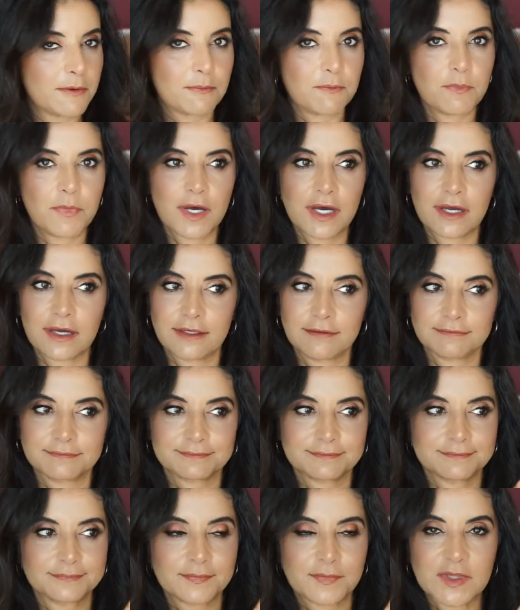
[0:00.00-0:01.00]
but
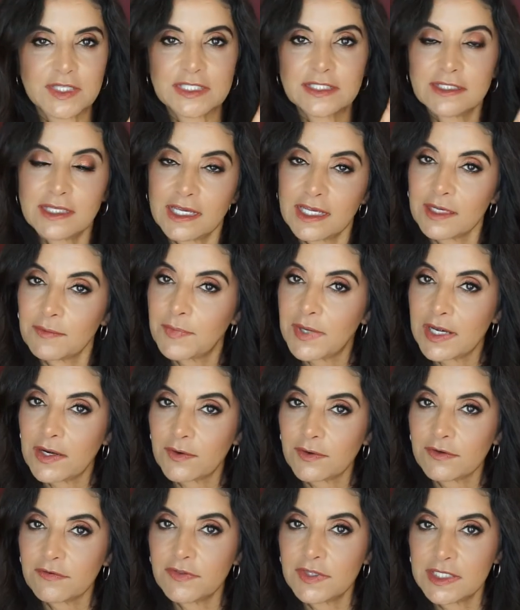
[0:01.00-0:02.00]
the staying
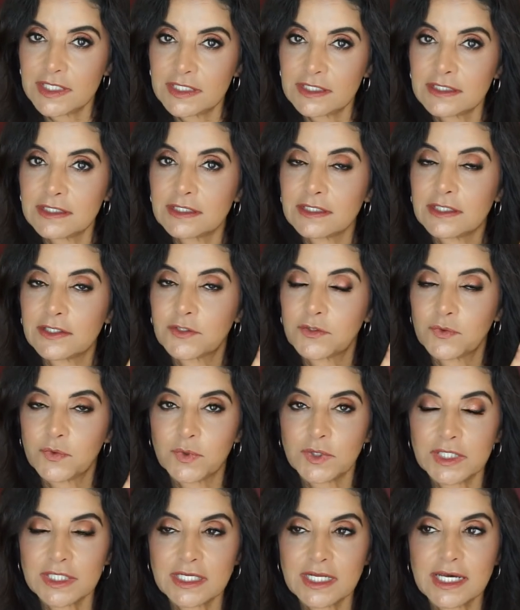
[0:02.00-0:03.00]
power of this is
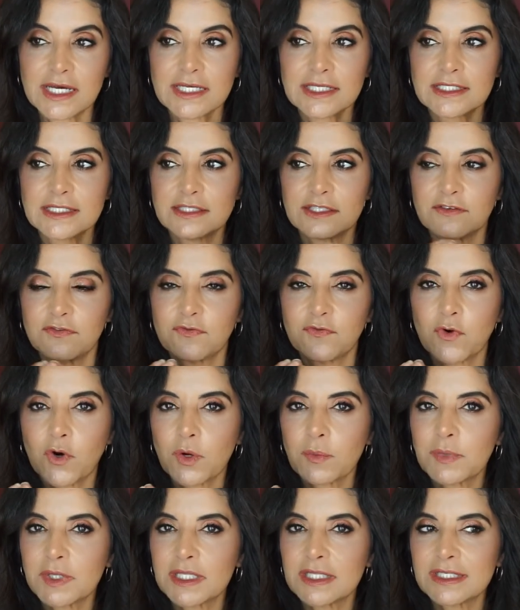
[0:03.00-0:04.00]
really nice. The
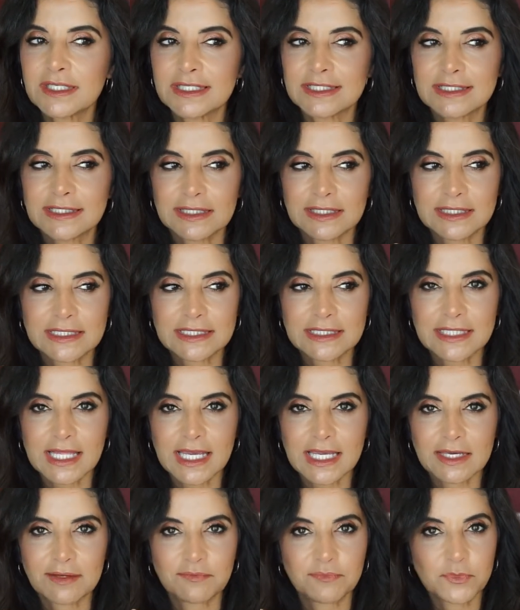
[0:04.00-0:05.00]
formula, it's
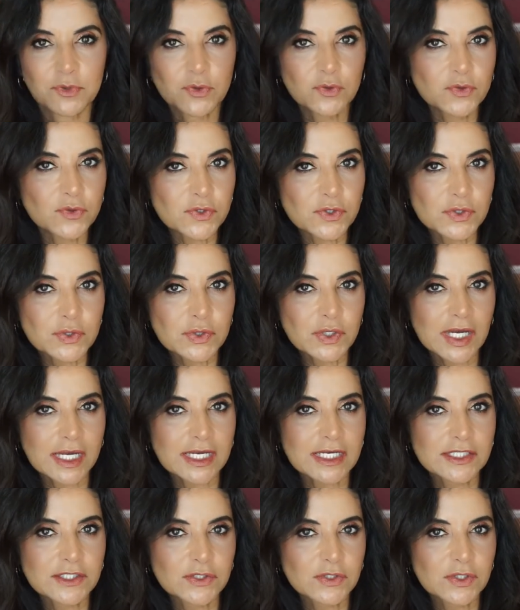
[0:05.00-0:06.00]
like a mousse, I
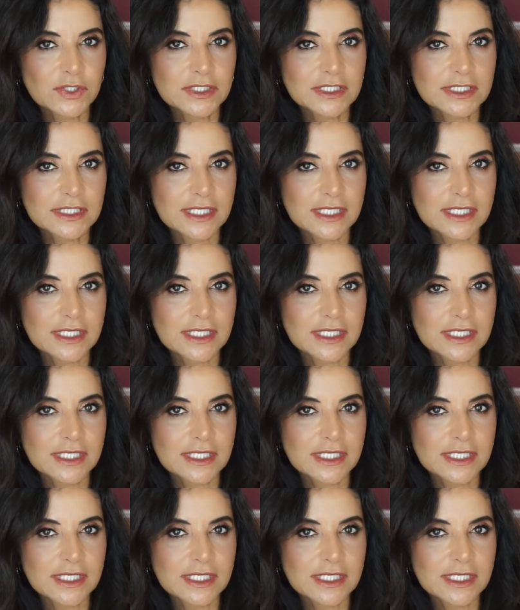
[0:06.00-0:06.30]
guess you can